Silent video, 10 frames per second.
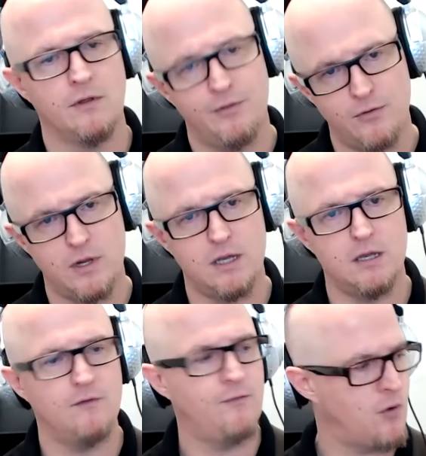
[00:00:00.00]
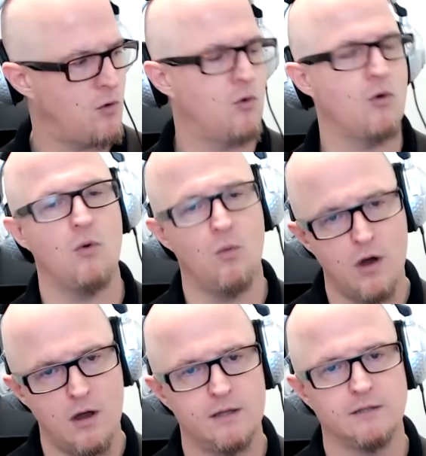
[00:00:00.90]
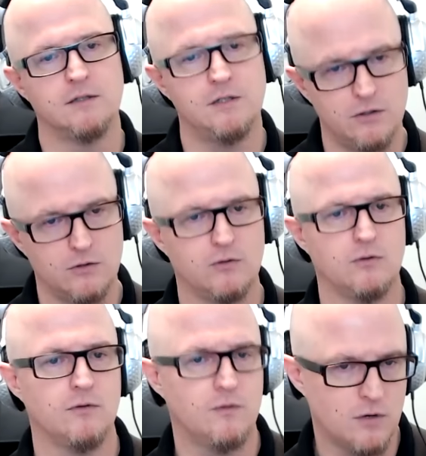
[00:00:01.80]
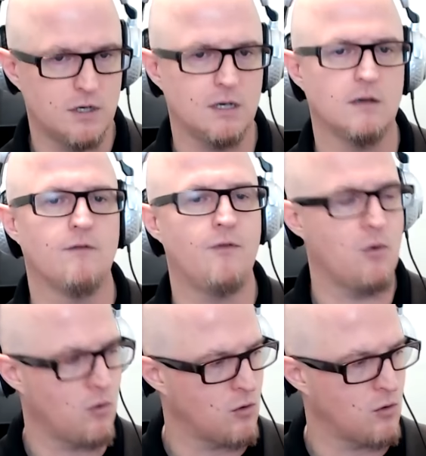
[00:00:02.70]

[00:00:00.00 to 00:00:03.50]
3, 4, 1, 2, 3, 4,